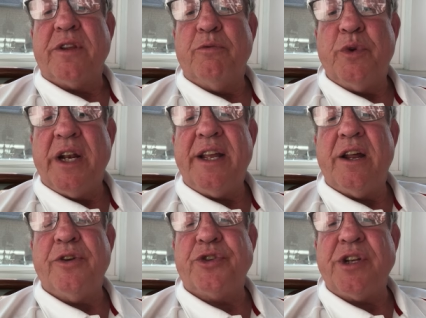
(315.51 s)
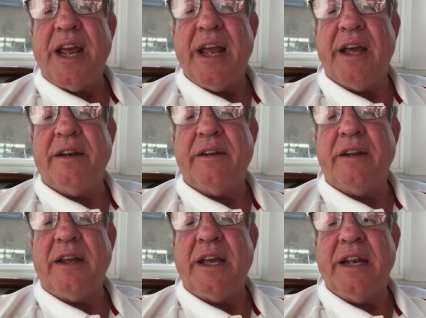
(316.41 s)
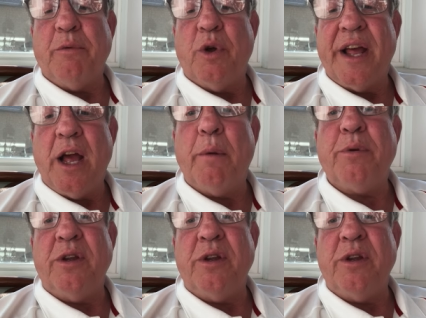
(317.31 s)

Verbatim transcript: to really understand, and it will help